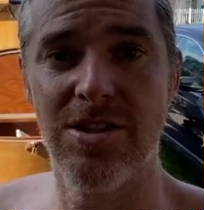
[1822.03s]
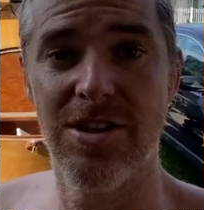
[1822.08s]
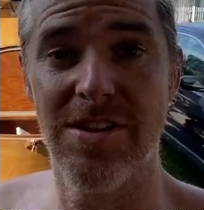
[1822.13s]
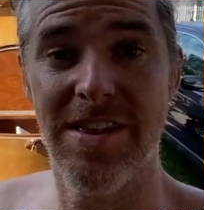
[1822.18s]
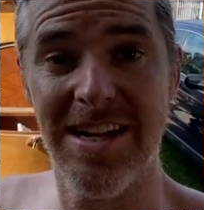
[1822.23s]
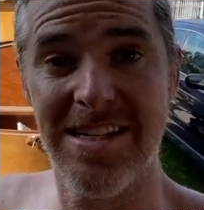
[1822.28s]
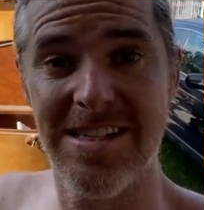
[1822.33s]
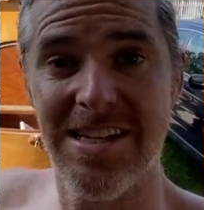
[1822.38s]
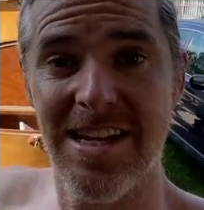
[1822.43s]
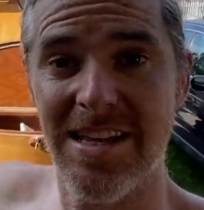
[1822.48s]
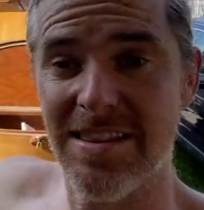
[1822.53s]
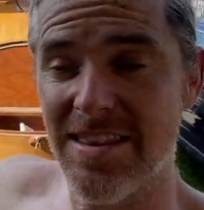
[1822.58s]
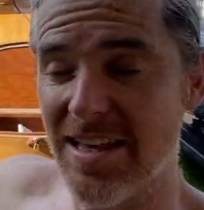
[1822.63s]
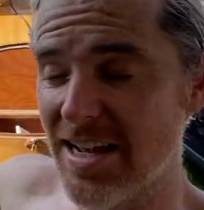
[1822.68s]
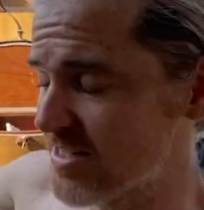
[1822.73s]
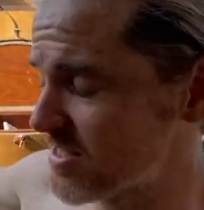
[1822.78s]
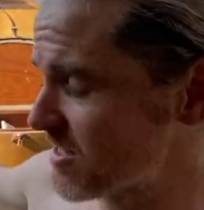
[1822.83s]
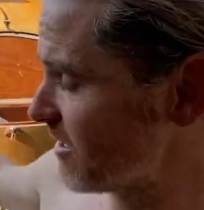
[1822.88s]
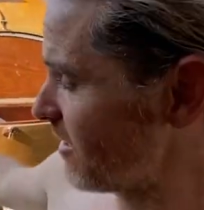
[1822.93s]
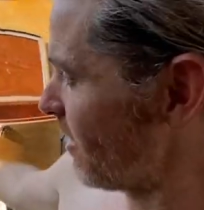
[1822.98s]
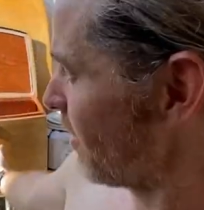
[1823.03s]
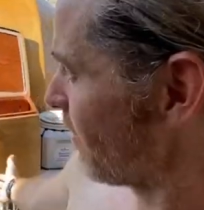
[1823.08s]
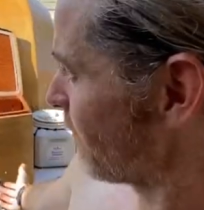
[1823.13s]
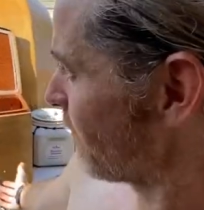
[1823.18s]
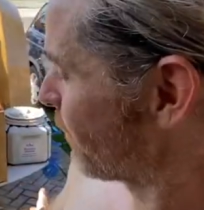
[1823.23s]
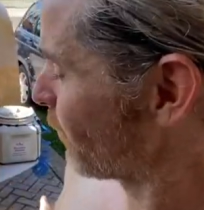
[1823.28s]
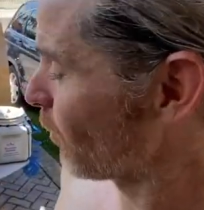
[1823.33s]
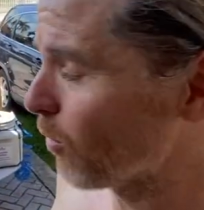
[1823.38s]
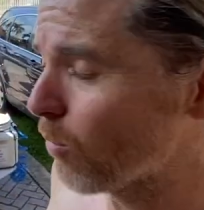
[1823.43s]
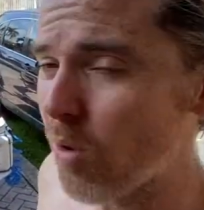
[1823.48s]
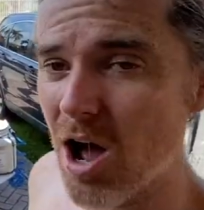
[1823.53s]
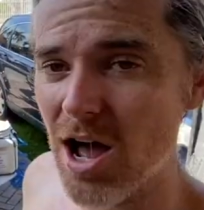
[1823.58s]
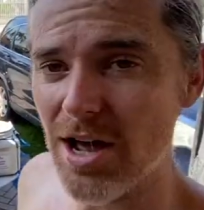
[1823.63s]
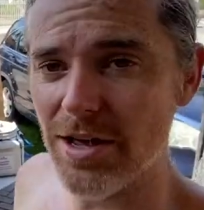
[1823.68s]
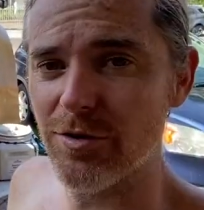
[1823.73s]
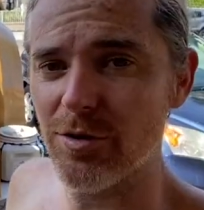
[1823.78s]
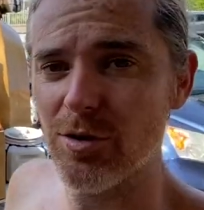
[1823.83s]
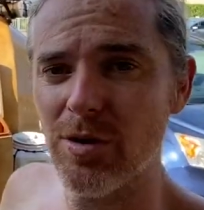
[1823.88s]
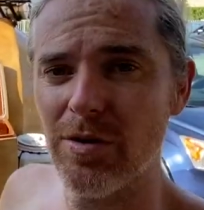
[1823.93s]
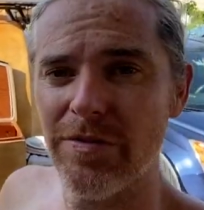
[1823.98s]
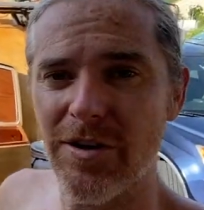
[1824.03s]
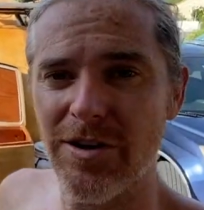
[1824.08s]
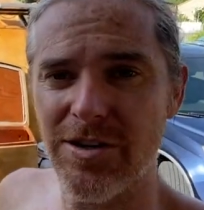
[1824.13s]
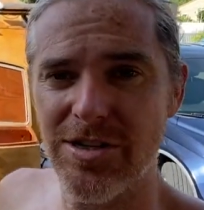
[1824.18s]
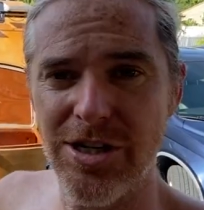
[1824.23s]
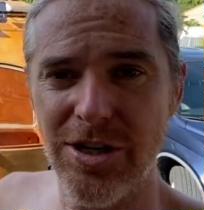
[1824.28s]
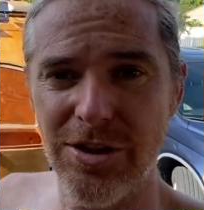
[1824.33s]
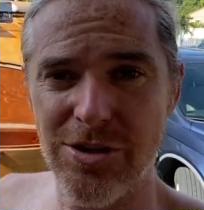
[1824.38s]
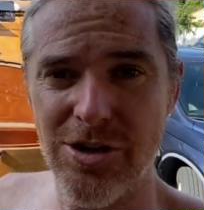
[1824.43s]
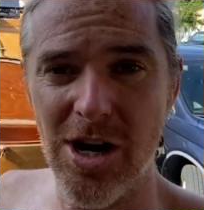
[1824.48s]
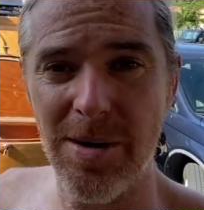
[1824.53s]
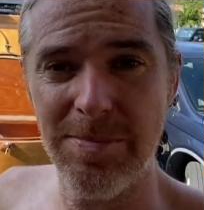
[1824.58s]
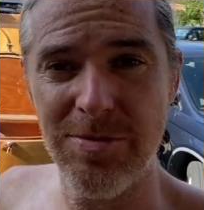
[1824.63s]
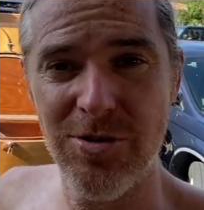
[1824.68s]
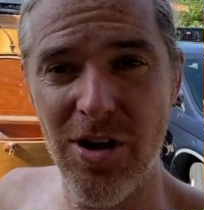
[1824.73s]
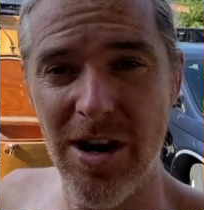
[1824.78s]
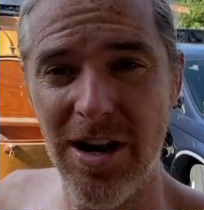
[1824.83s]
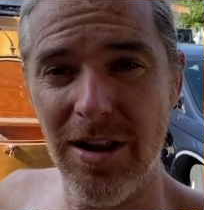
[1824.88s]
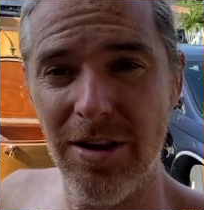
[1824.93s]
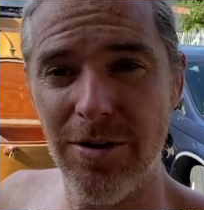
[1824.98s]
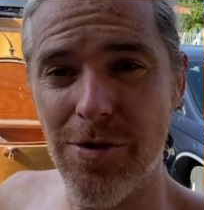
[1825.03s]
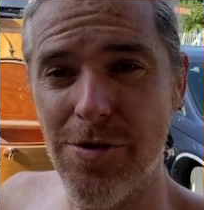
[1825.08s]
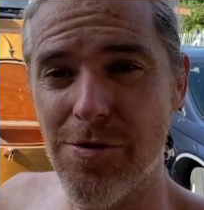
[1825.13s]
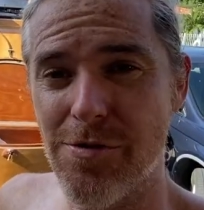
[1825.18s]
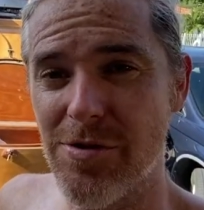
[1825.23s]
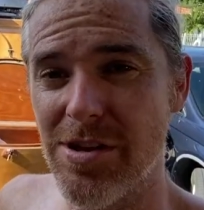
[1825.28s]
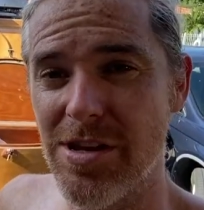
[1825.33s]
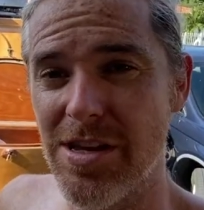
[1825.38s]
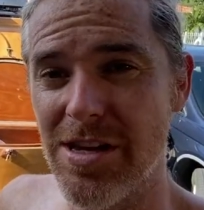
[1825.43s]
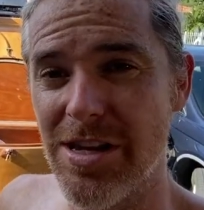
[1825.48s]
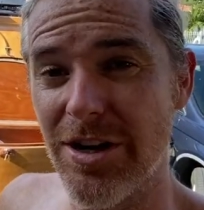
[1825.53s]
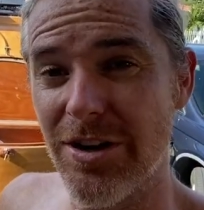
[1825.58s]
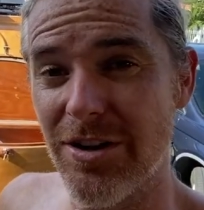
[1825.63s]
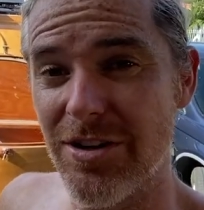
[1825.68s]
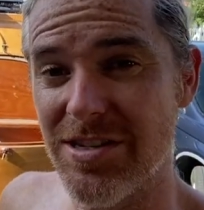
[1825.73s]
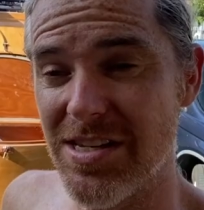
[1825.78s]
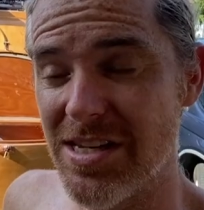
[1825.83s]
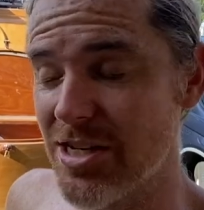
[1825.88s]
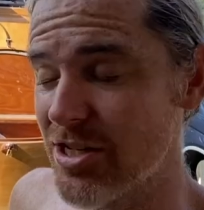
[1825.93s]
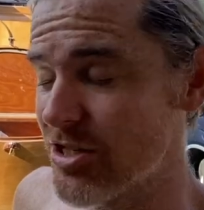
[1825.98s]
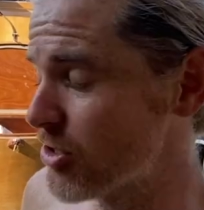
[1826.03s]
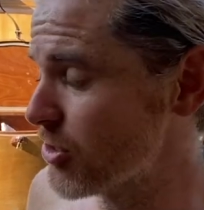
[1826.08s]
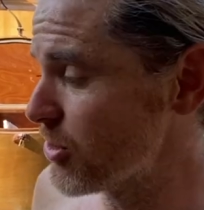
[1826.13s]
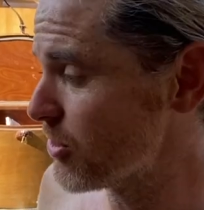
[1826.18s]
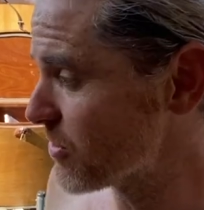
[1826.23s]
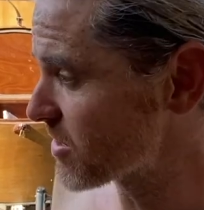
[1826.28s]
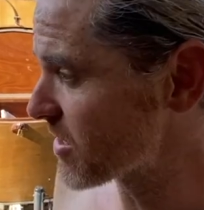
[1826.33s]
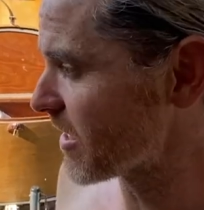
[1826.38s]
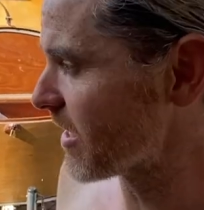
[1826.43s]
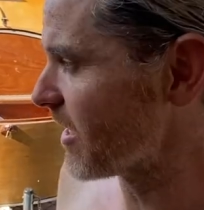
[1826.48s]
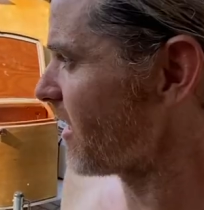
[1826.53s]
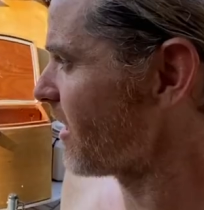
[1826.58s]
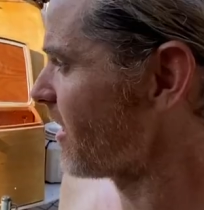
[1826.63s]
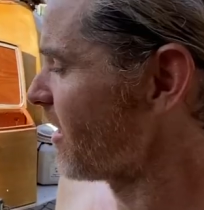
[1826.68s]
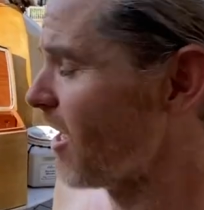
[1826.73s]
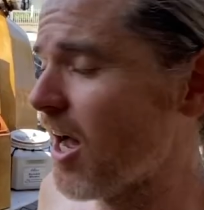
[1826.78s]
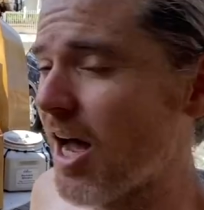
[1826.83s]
So that's it. That's a full walkthrough of our teardrop trailer, 3 years into using it.